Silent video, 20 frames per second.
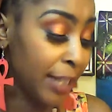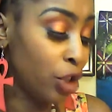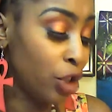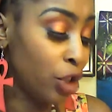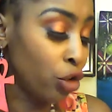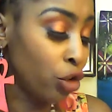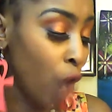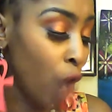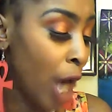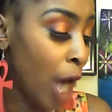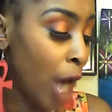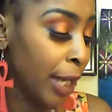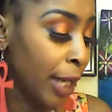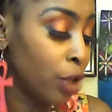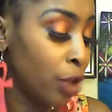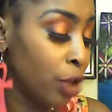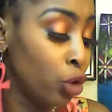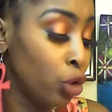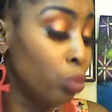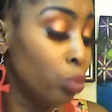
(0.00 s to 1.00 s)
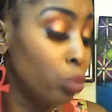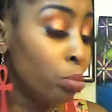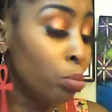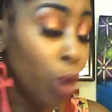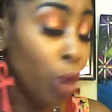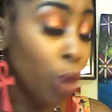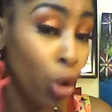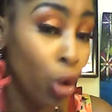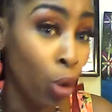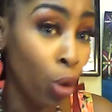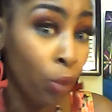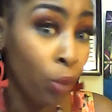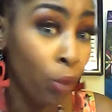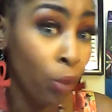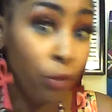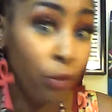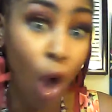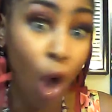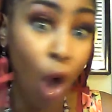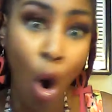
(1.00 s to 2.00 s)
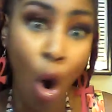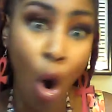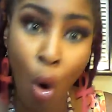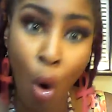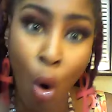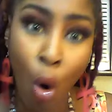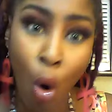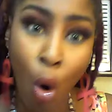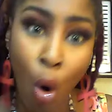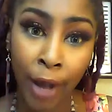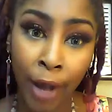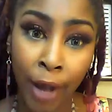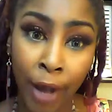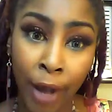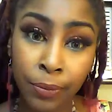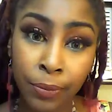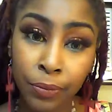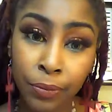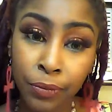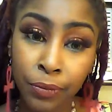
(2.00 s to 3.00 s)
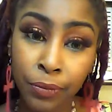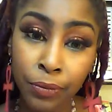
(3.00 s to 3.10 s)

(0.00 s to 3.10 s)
trying to move on,